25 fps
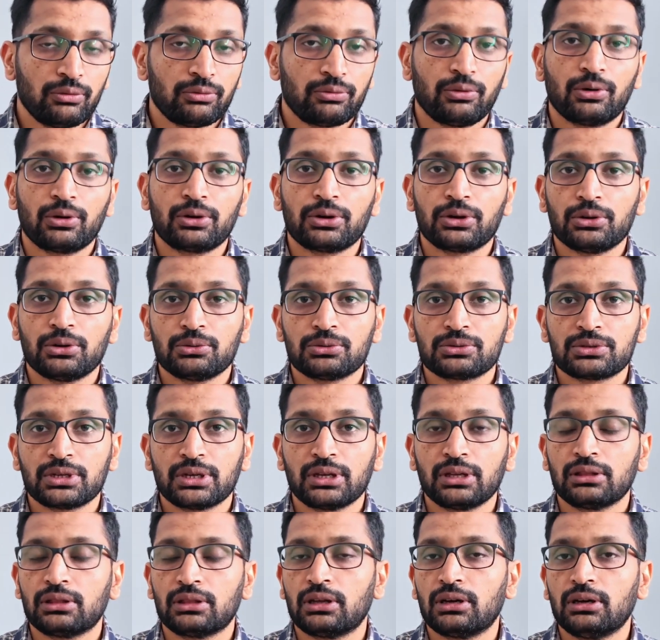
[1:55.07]
for
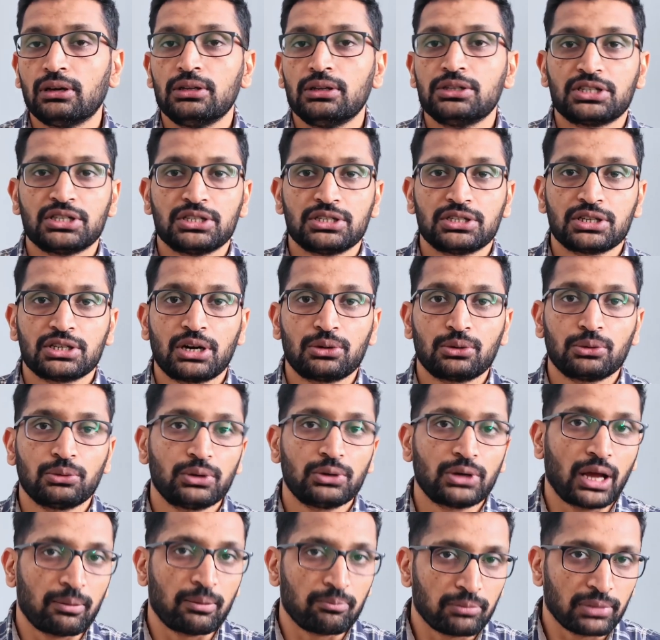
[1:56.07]
using the Jinja2
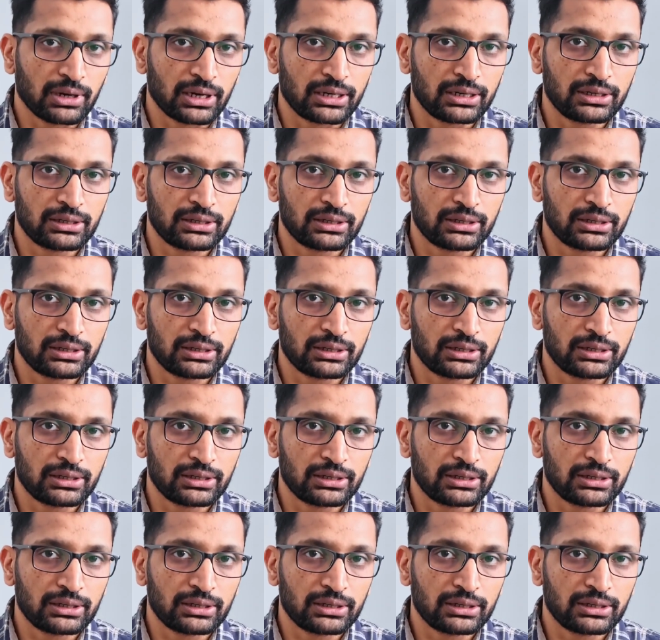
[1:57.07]
template.